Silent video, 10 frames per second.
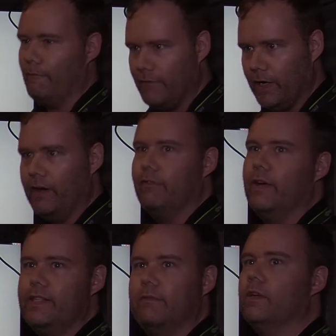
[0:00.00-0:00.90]
very,
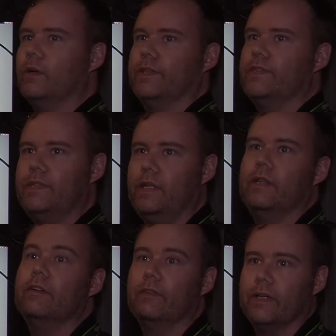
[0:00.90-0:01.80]
very difficult to see a
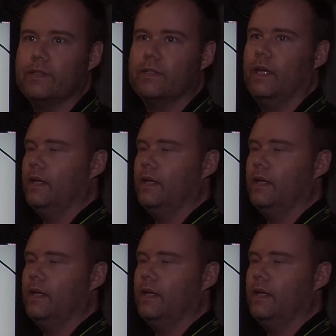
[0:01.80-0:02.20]
difference.